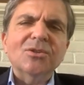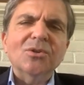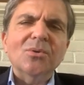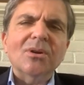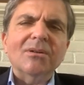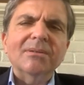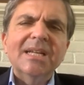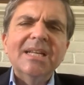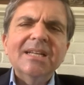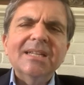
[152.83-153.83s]
who are
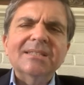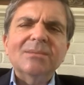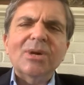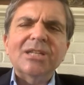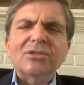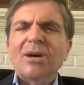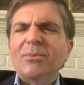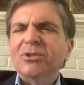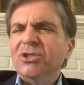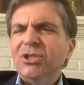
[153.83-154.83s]
in some ways
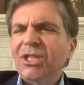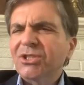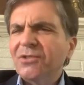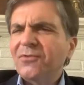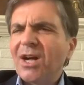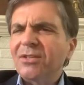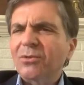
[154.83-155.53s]
almost justifying